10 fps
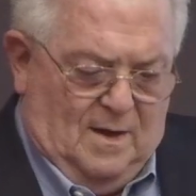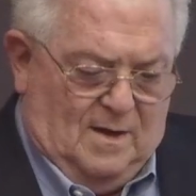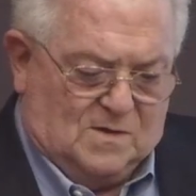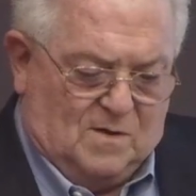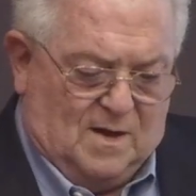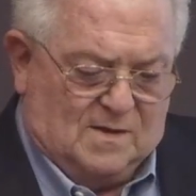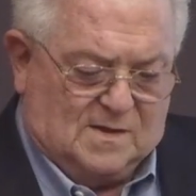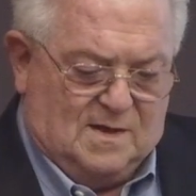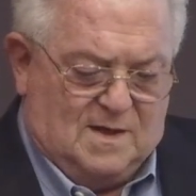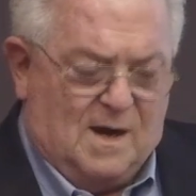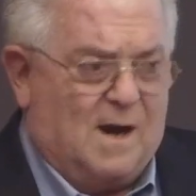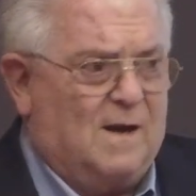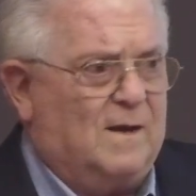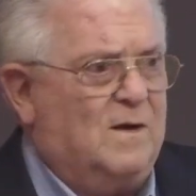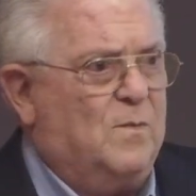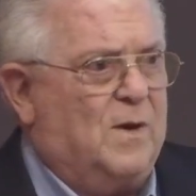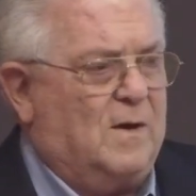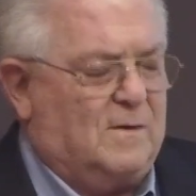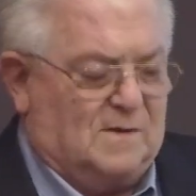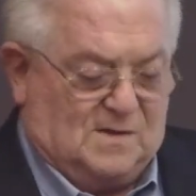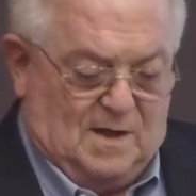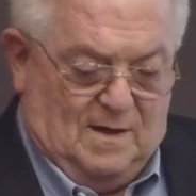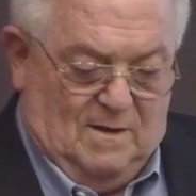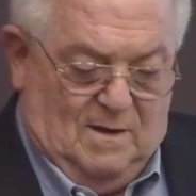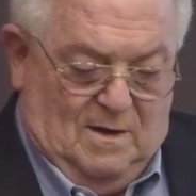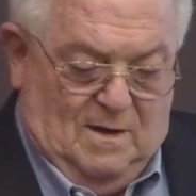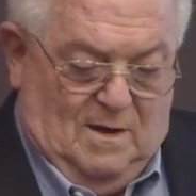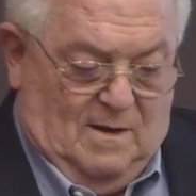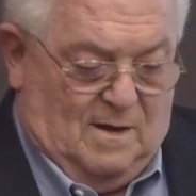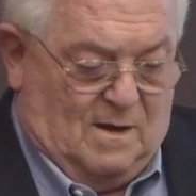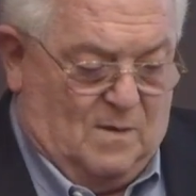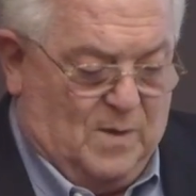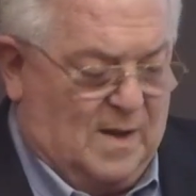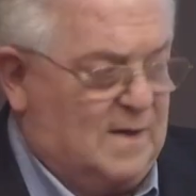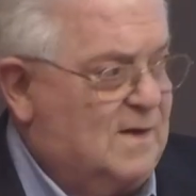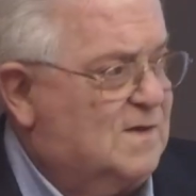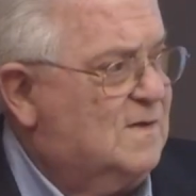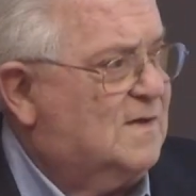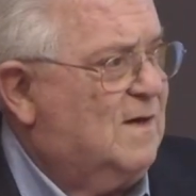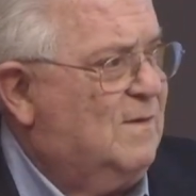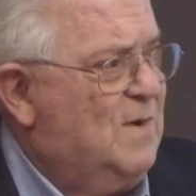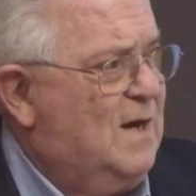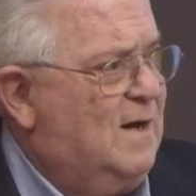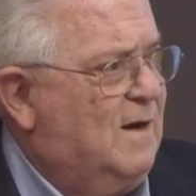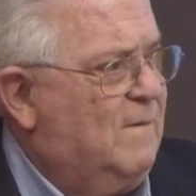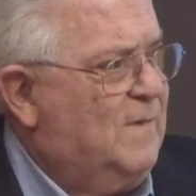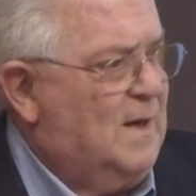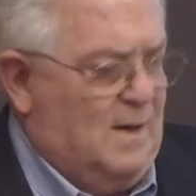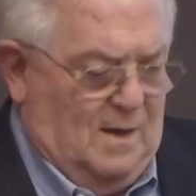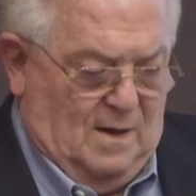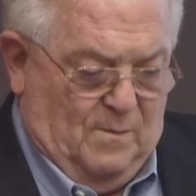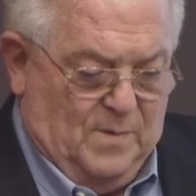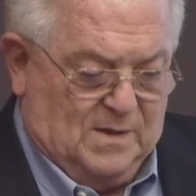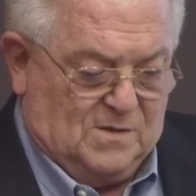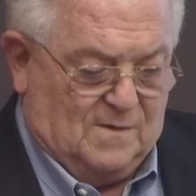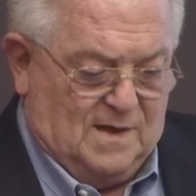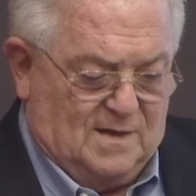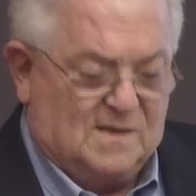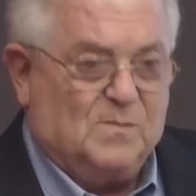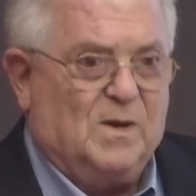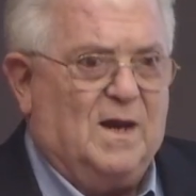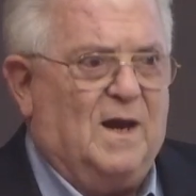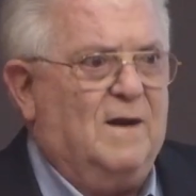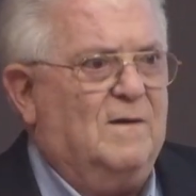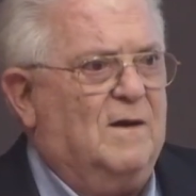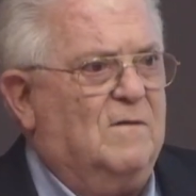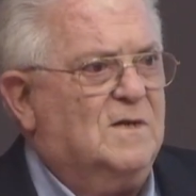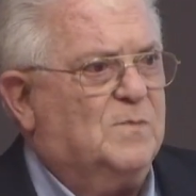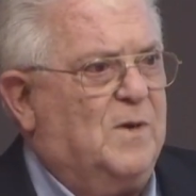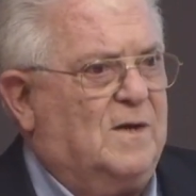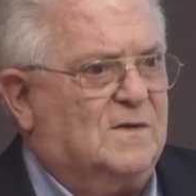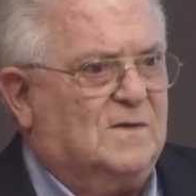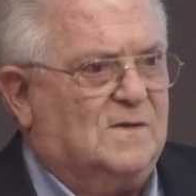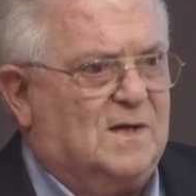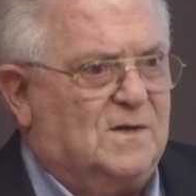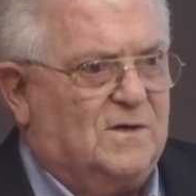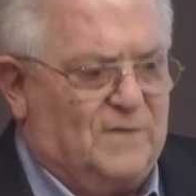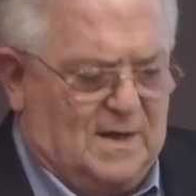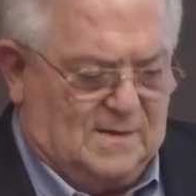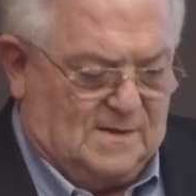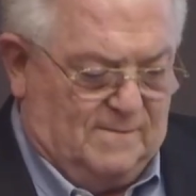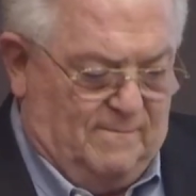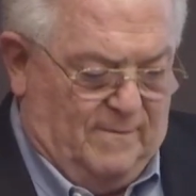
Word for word: as well as the denial and hypocrisy that our politicians and media habitually display in response to such events.